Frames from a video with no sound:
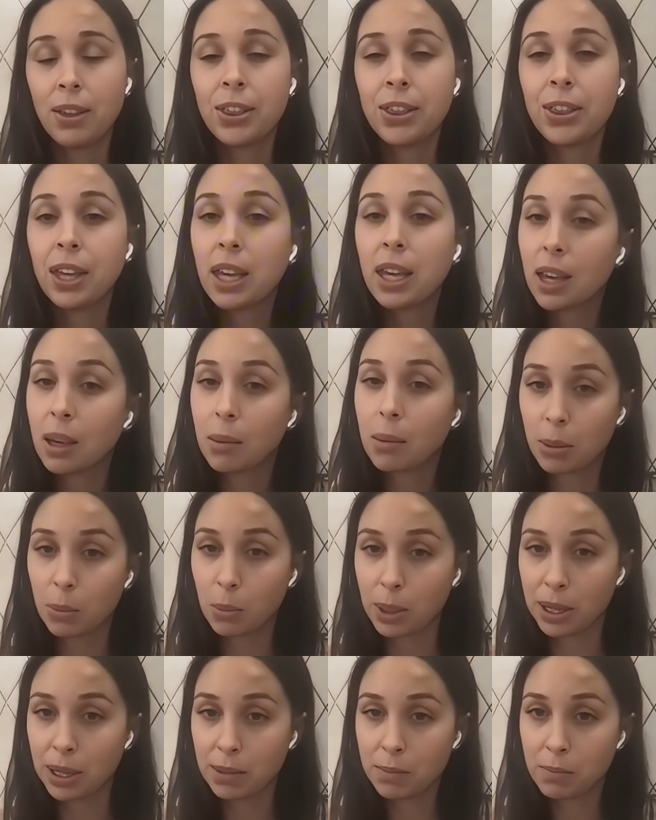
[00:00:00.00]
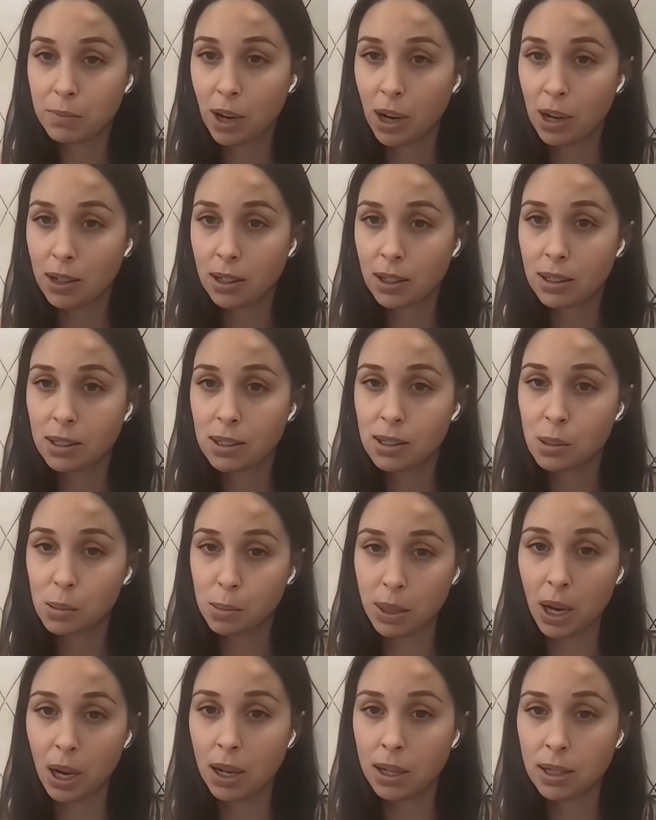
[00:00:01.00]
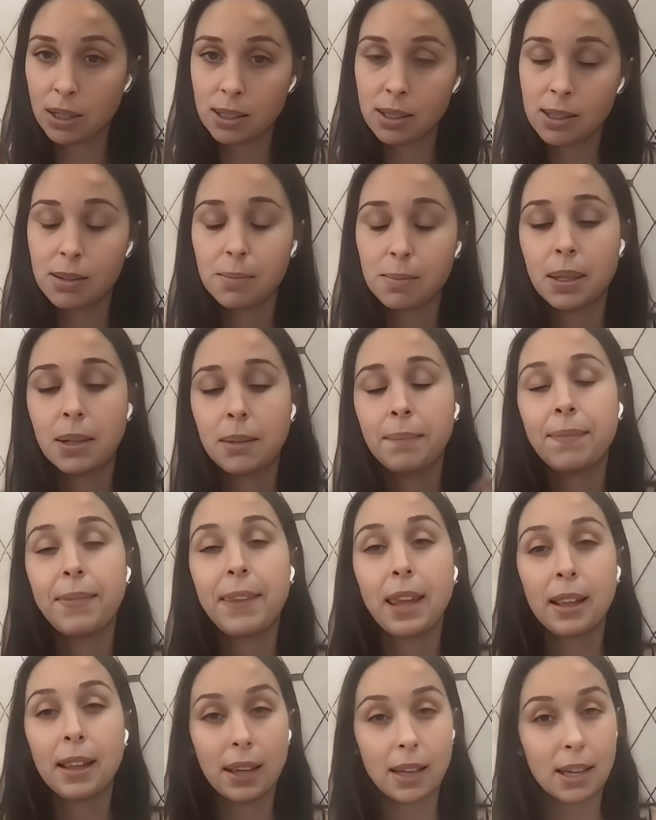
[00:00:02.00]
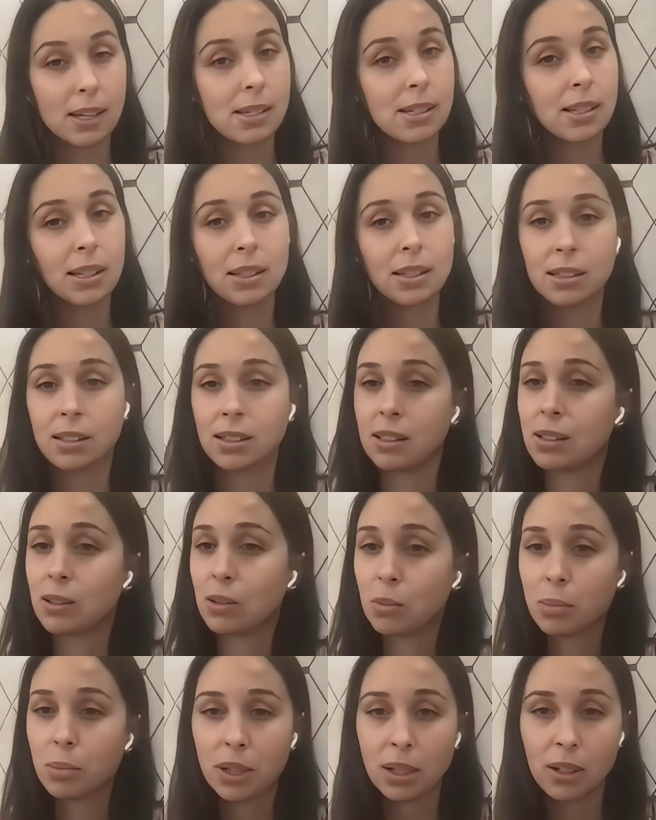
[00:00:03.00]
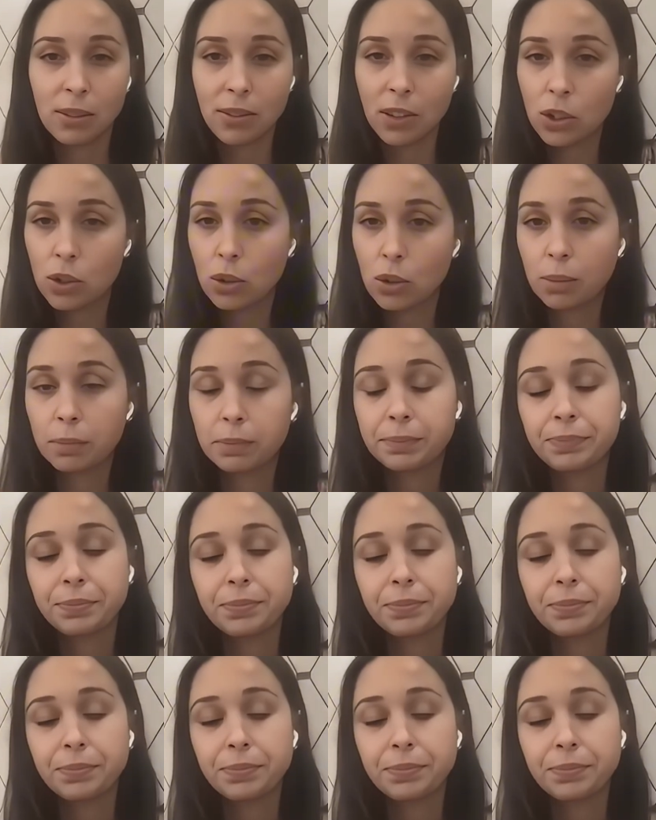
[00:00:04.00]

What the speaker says: thinking about weighted products, to be honest. Like I said, this is super individual.